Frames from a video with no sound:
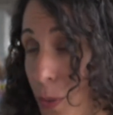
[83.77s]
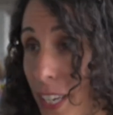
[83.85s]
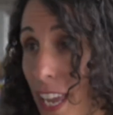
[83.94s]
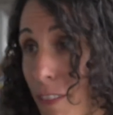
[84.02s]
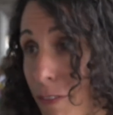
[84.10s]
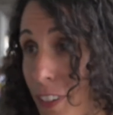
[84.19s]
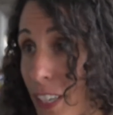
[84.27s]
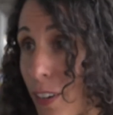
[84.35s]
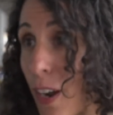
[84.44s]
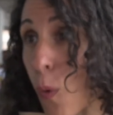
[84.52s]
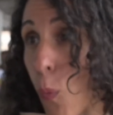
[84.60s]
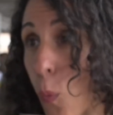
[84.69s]
so it can't figure
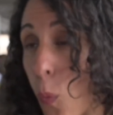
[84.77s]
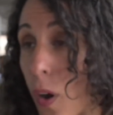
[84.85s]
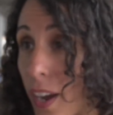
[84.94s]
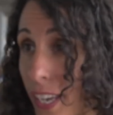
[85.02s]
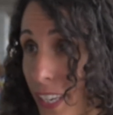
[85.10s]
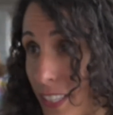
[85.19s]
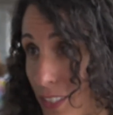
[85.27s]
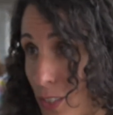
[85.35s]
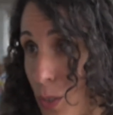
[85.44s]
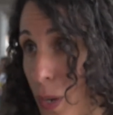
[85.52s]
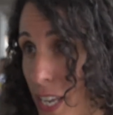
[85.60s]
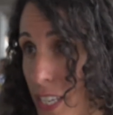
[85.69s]
out why it's
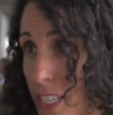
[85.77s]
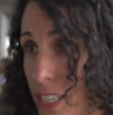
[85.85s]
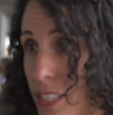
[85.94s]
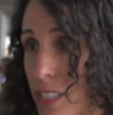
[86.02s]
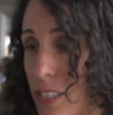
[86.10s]
the way it is,